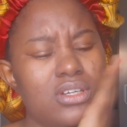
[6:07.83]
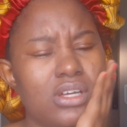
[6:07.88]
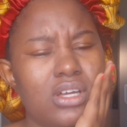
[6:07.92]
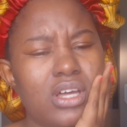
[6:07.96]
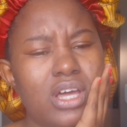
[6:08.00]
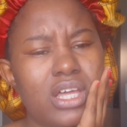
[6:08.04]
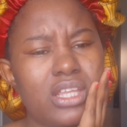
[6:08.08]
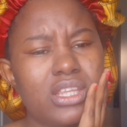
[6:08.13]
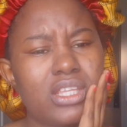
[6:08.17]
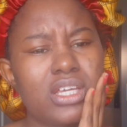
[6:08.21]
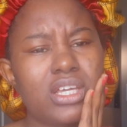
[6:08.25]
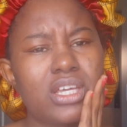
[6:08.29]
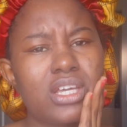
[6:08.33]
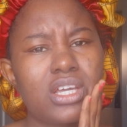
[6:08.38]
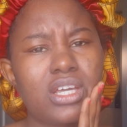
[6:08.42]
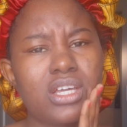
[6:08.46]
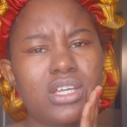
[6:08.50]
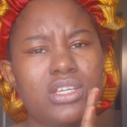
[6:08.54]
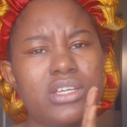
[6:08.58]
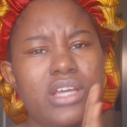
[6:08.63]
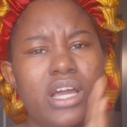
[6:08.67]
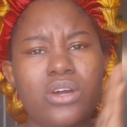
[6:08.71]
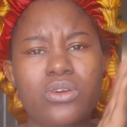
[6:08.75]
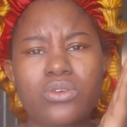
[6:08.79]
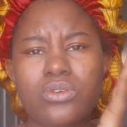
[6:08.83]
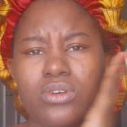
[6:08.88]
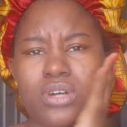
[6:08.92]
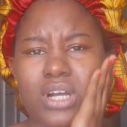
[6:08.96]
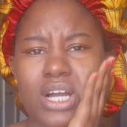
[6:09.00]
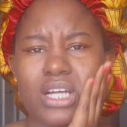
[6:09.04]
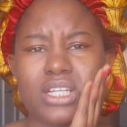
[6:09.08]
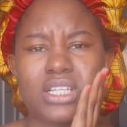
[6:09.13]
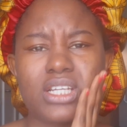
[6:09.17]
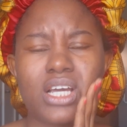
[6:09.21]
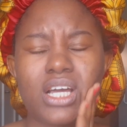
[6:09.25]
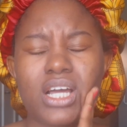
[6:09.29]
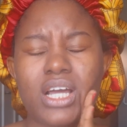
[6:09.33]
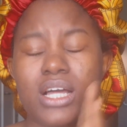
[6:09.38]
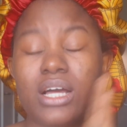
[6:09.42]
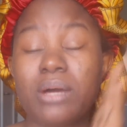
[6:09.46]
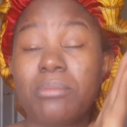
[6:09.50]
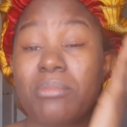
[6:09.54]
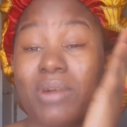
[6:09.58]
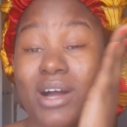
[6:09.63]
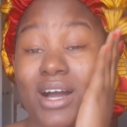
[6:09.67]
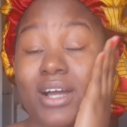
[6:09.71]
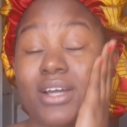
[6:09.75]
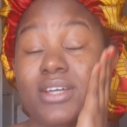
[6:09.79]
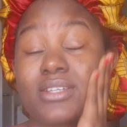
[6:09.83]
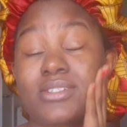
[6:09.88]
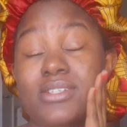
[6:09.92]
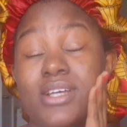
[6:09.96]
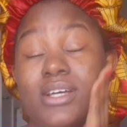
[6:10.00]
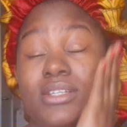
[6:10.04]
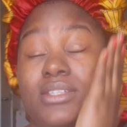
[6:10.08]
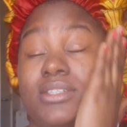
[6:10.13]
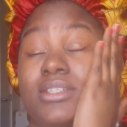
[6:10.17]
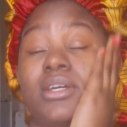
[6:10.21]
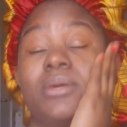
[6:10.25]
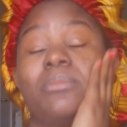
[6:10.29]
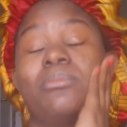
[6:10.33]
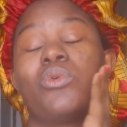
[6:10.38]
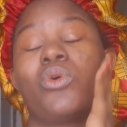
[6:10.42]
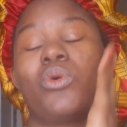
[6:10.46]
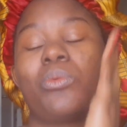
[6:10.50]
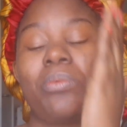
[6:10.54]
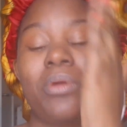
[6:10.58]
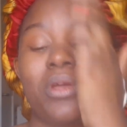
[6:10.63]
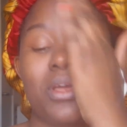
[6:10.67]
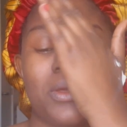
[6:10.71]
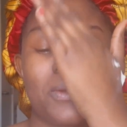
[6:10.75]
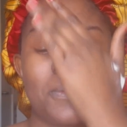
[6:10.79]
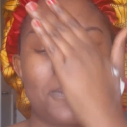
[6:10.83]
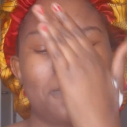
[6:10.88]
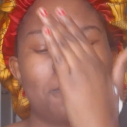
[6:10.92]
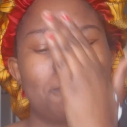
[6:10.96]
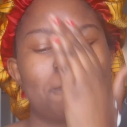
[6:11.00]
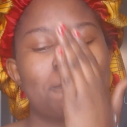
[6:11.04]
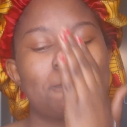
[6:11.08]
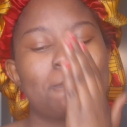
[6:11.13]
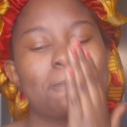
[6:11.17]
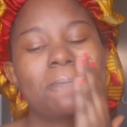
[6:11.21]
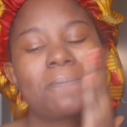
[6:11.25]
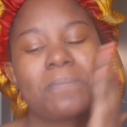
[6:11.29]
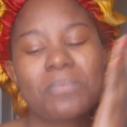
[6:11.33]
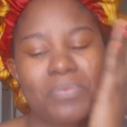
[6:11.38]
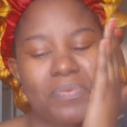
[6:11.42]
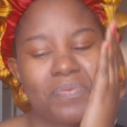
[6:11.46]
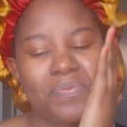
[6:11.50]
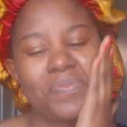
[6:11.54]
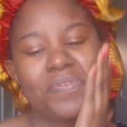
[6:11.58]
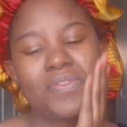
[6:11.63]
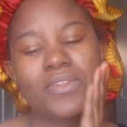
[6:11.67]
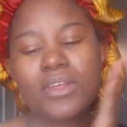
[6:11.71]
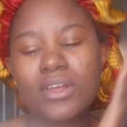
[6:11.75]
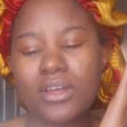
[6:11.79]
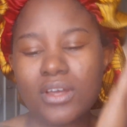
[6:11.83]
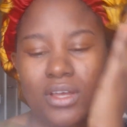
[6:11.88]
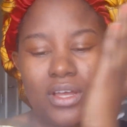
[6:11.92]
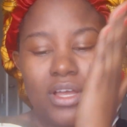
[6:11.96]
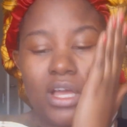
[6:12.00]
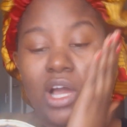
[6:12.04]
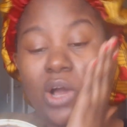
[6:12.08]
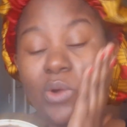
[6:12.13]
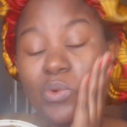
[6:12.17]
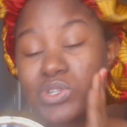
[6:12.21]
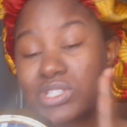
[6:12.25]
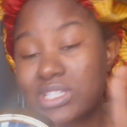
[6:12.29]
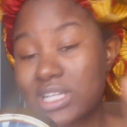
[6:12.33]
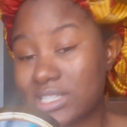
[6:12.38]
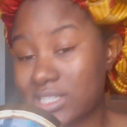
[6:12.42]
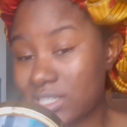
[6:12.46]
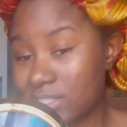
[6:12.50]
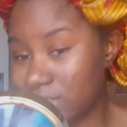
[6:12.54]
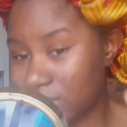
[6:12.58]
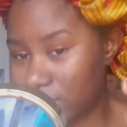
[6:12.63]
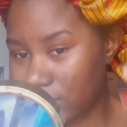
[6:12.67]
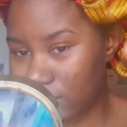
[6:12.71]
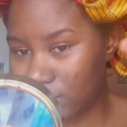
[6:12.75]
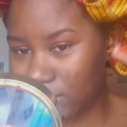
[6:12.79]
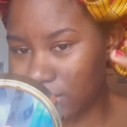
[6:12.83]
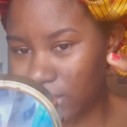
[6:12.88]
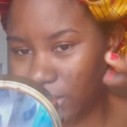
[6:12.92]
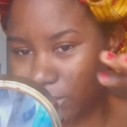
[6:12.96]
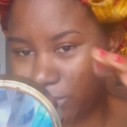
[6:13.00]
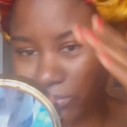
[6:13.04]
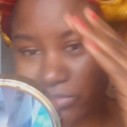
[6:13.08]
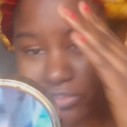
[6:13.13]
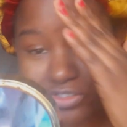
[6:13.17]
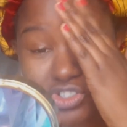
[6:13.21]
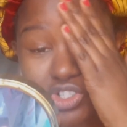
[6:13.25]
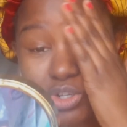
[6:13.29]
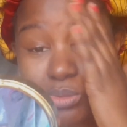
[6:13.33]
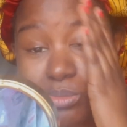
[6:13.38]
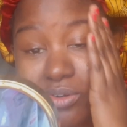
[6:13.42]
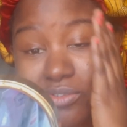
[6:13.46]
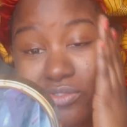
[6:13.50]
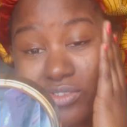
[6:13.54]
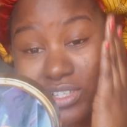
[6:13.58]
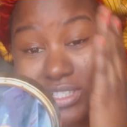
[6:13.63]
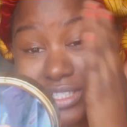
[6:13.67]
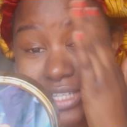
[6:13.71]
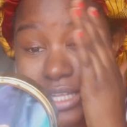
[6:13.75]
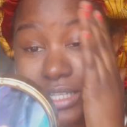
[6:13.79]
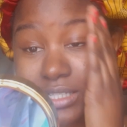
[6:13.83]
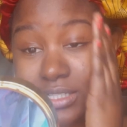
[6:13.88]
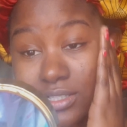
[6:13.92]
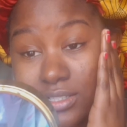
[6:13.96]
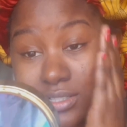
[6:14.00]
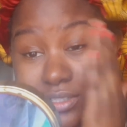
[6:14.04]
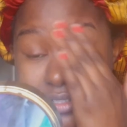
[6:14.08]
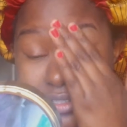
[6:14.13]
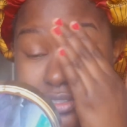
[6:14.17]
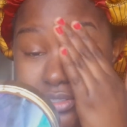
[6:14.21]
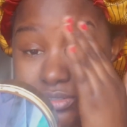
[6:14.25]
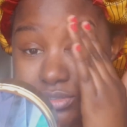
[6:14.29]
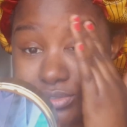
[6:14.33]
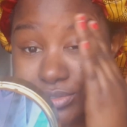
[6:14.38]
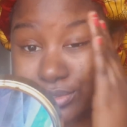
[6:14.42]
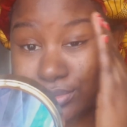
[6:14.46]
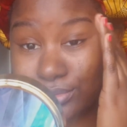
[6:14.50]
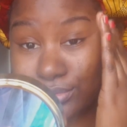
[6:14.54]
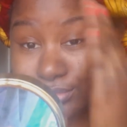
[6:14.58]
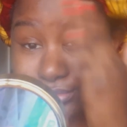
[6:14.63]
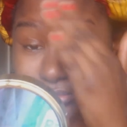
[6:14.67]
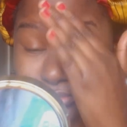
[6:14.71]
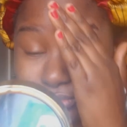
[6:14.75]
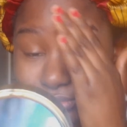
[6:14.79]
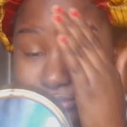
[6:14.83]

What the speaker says: I think, yeah, Okada, Max, and OPay. And we started taking them. For some of us that, you know,